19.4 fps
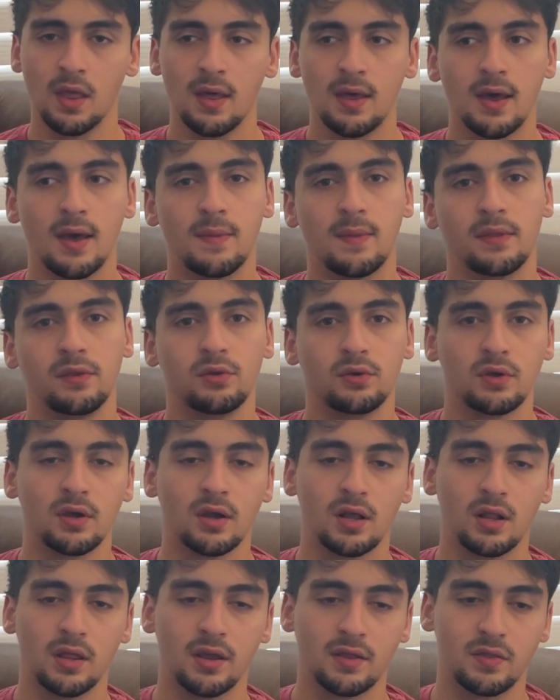and then you can
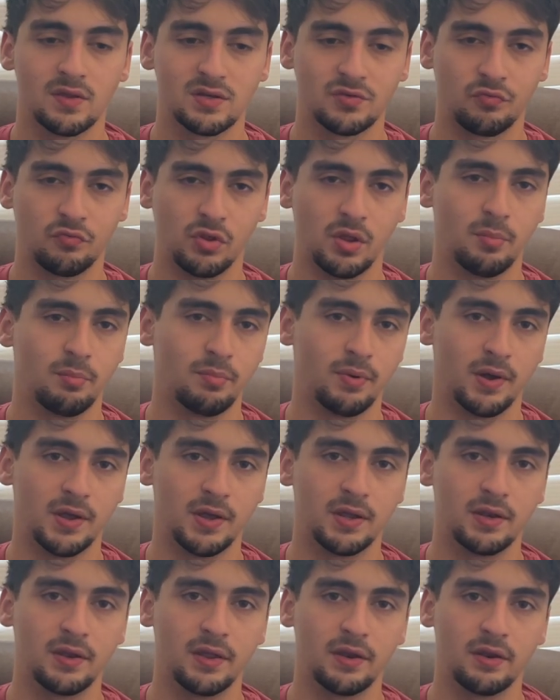click this flip
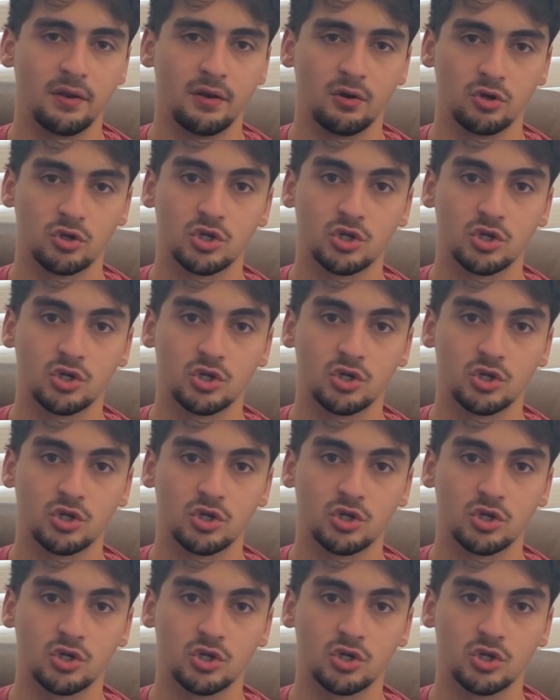button and it'll